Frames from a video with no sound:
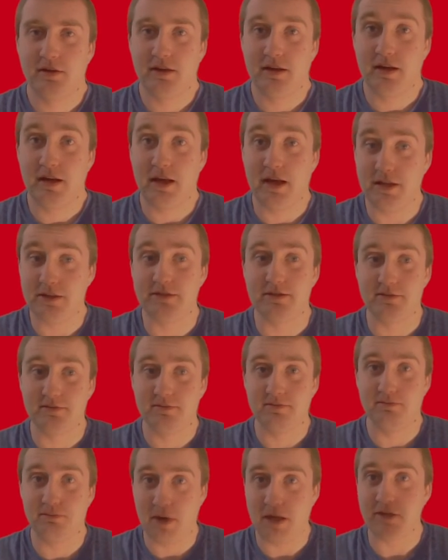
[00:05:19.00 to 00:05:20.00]
his
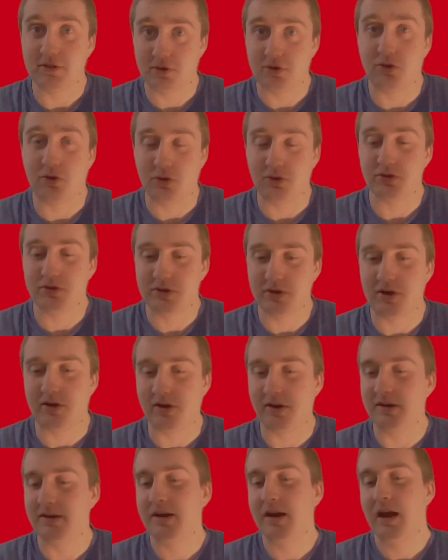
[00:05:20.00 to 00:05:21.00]
best goals
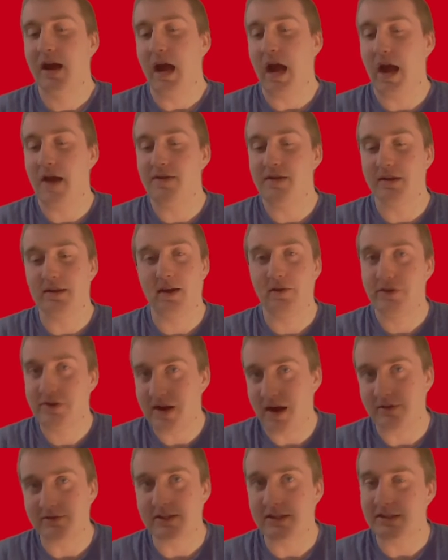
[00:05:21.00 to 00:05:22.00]
are. And then
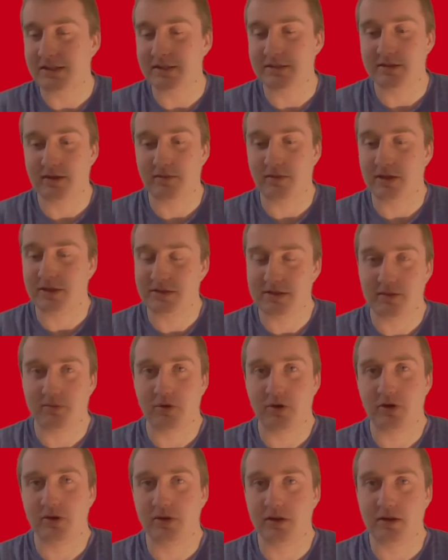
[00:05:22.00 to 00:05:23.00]
Lewandowski did something
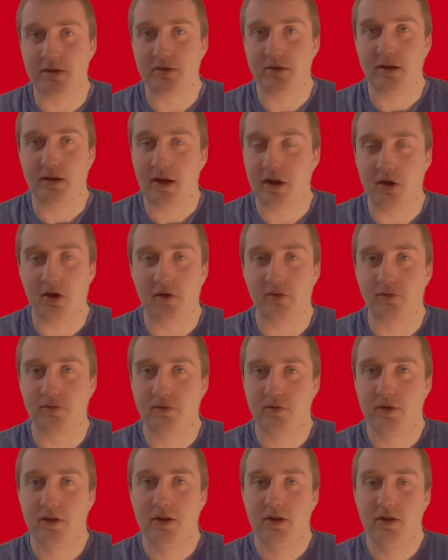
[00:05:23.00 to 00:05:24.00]
similar that hit off
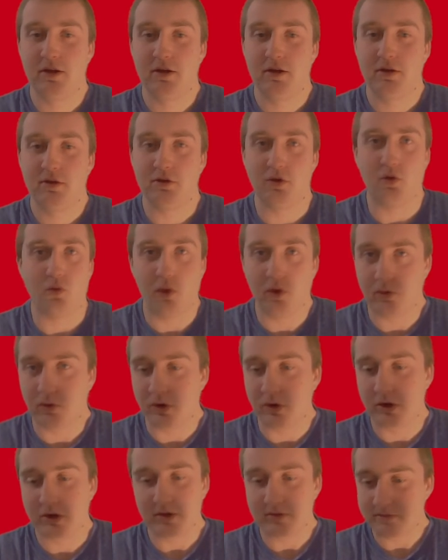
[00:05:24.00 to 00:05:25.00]
the
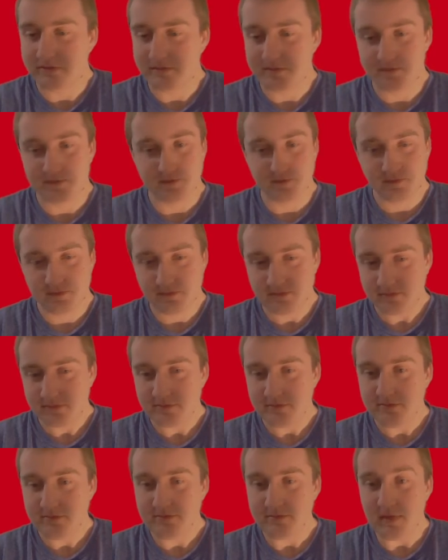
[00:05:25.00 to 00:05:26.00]
woodwork.
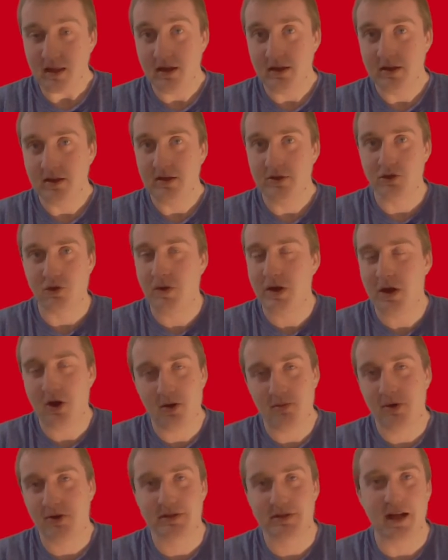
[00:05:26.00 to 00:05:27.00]
So we
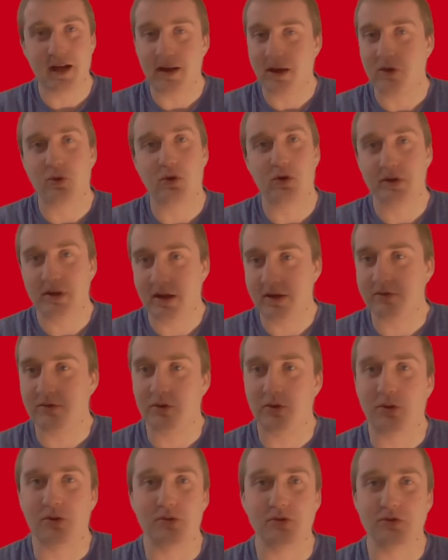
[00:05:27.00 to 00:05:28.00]
almost got a quartet of
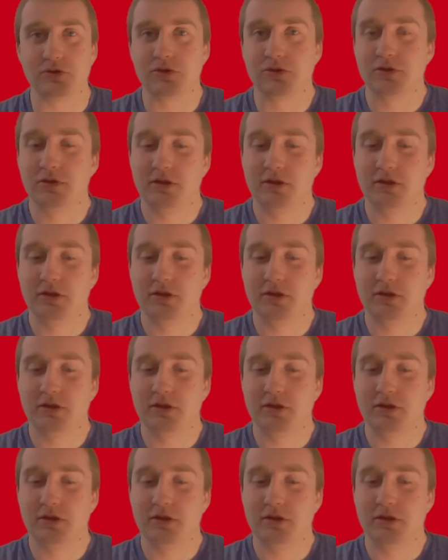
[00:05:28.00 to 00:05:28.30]
goals